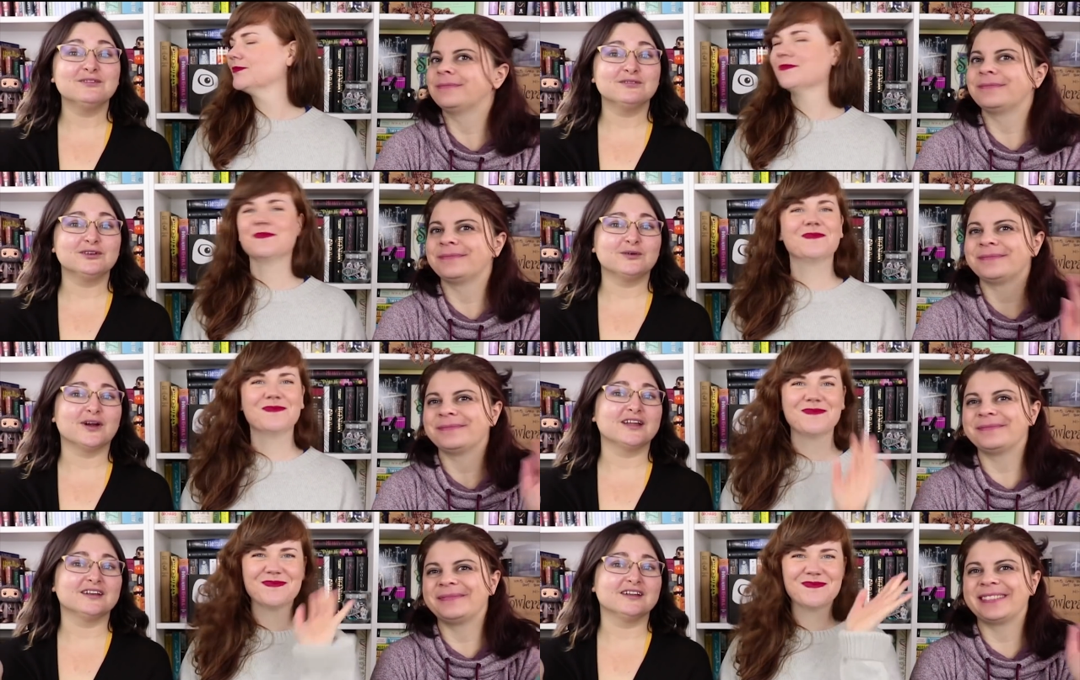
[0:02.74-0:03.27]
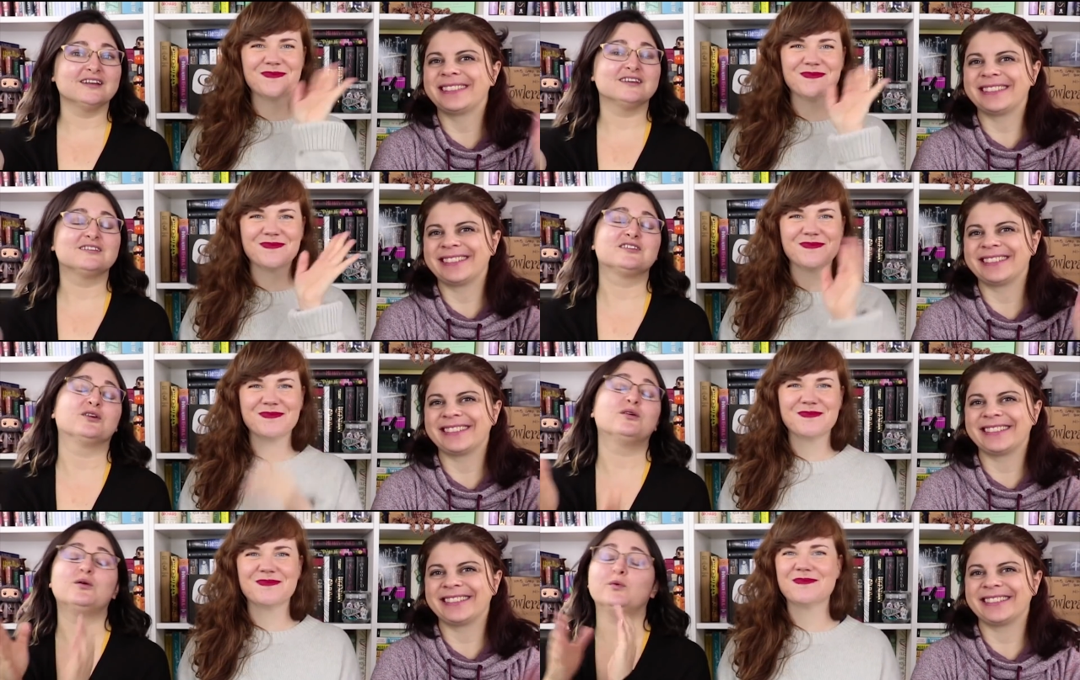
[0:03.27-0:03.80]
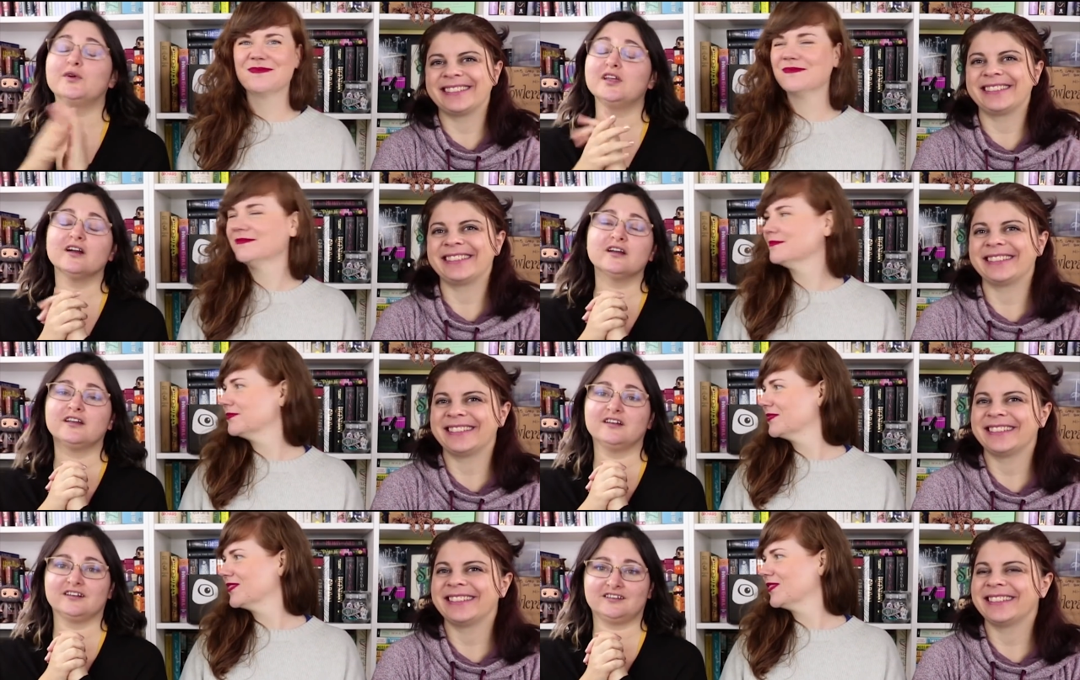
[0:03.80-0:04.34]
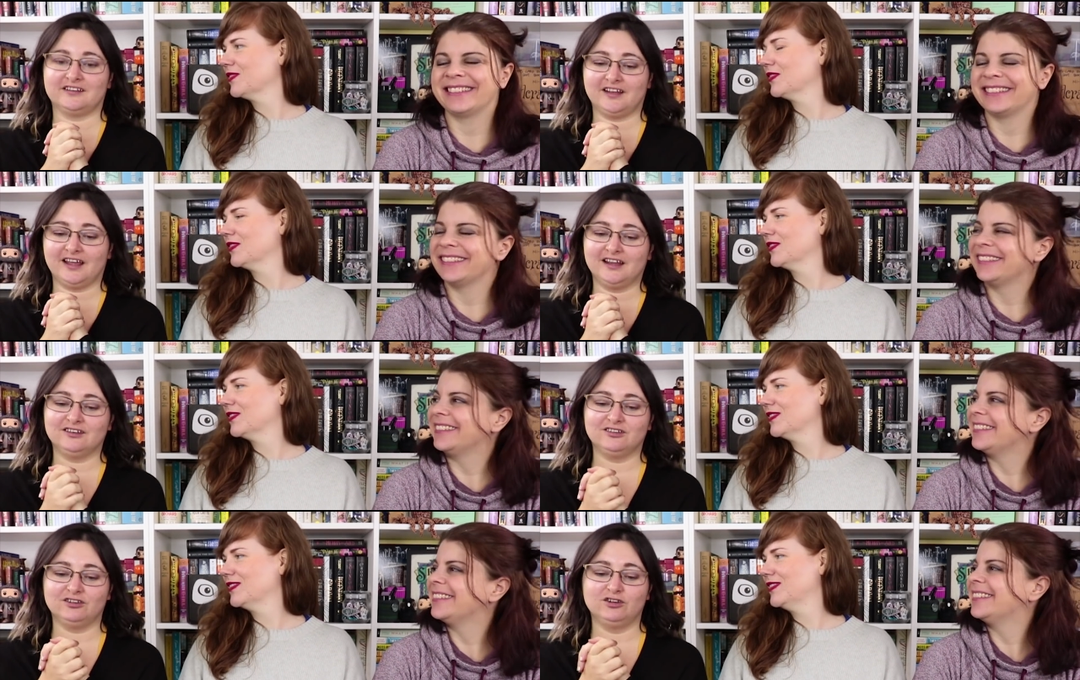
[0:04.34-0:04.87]
Speaker 1: everyone! So we are here today
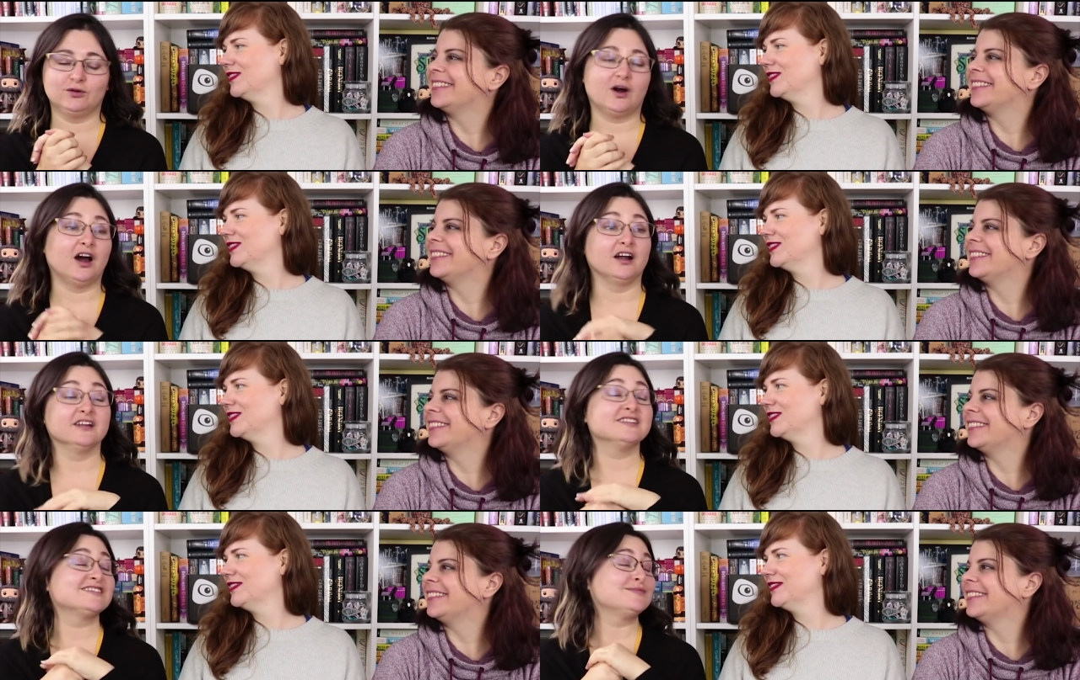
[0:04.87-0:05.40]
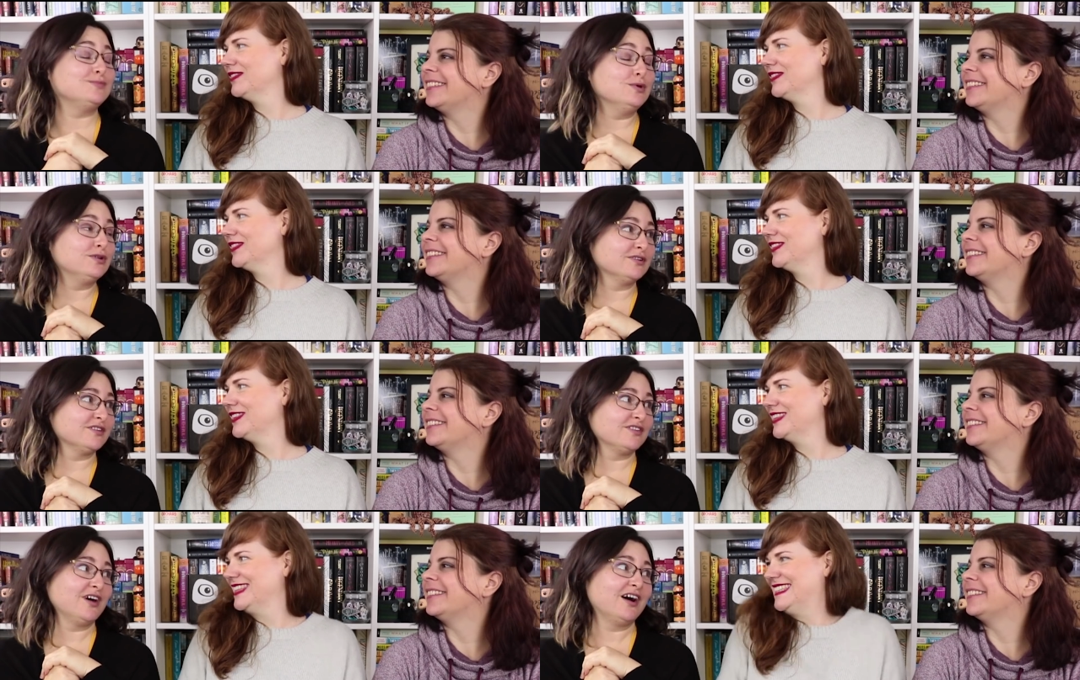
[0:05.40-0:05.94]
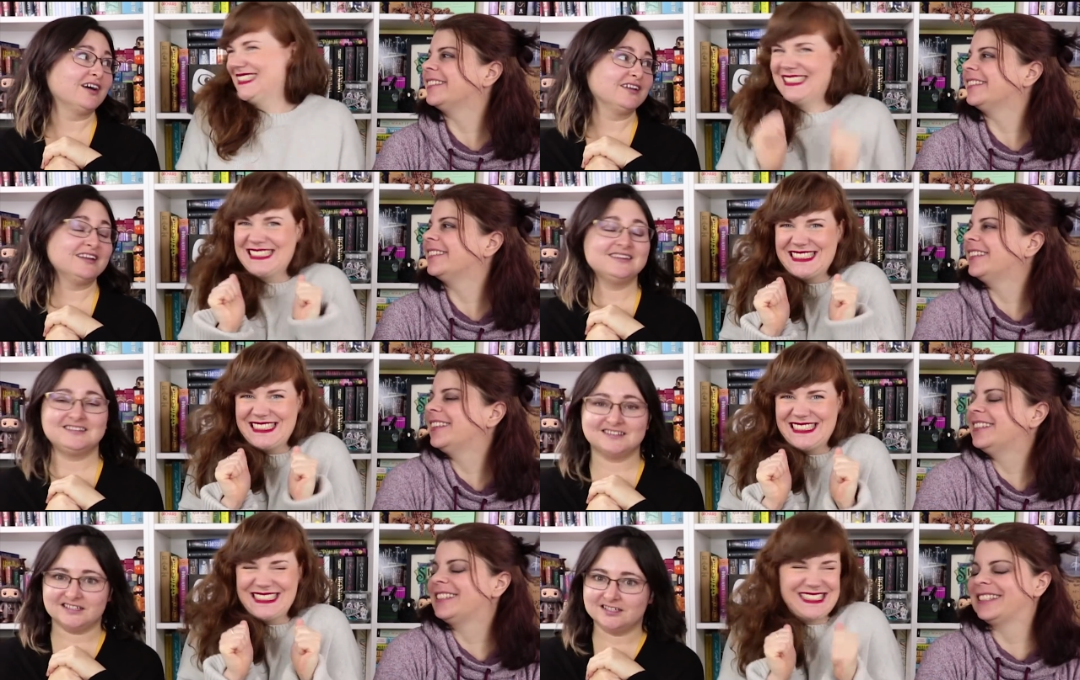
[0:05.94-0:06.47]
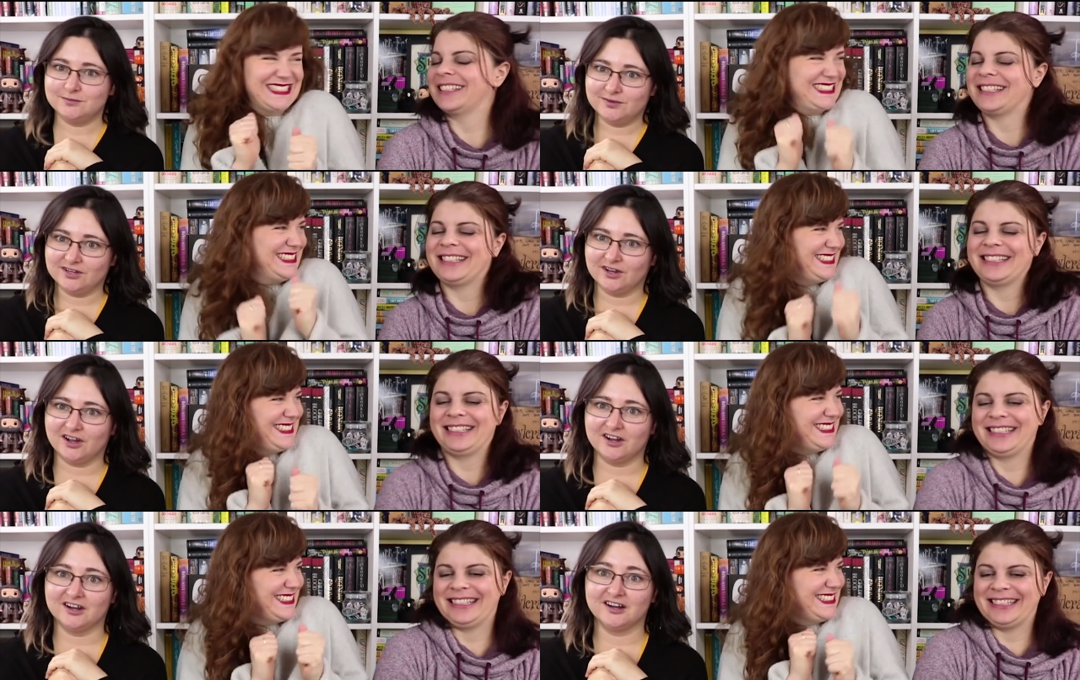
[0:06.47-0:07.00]
to do our Spookathon T B
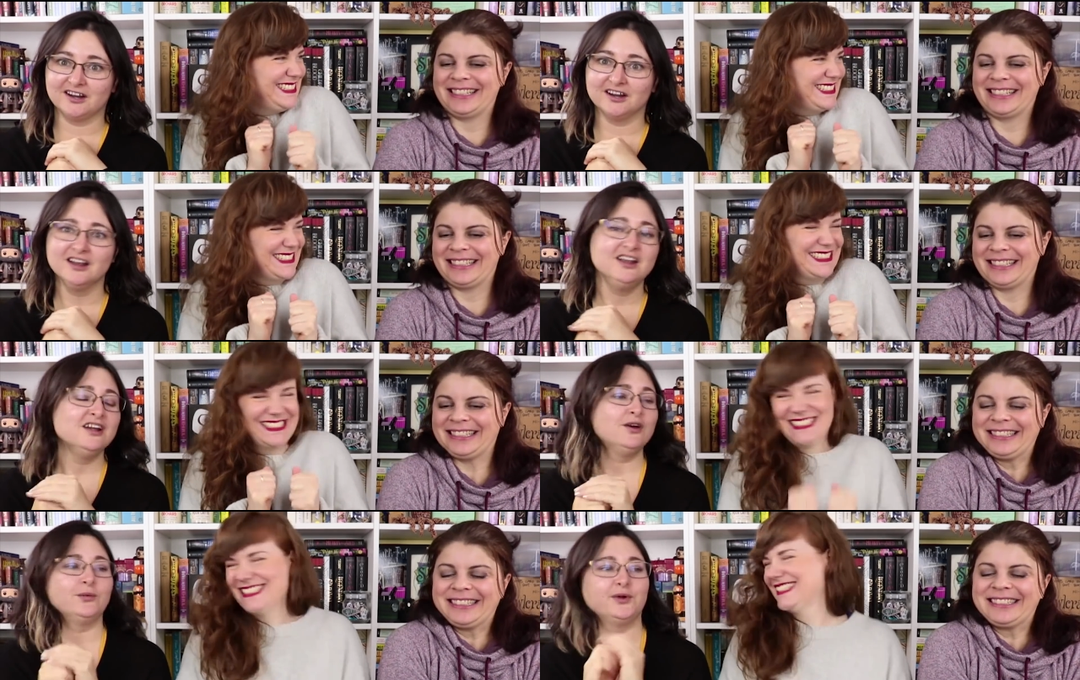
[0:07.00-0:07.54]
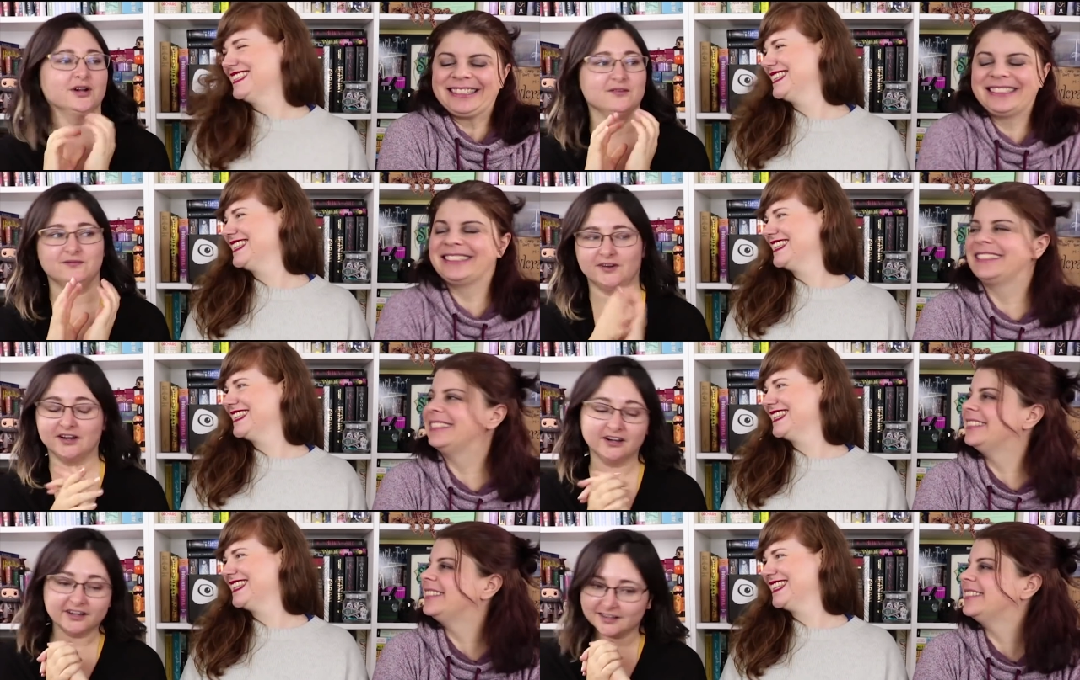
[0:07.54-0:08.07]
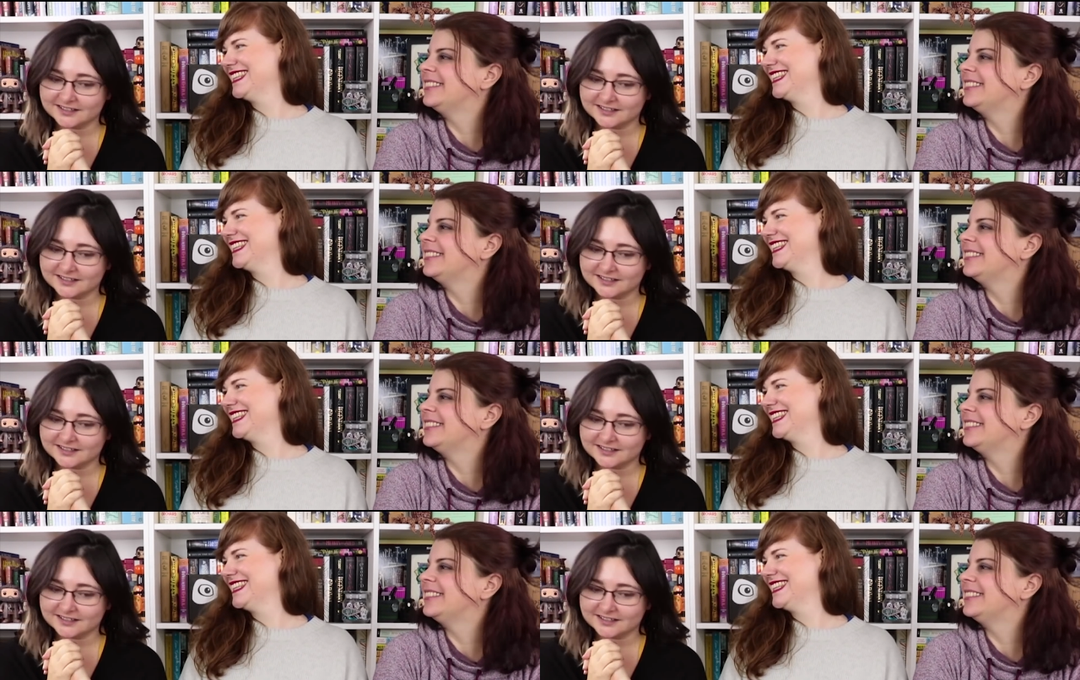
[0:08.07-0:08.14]
R. We are very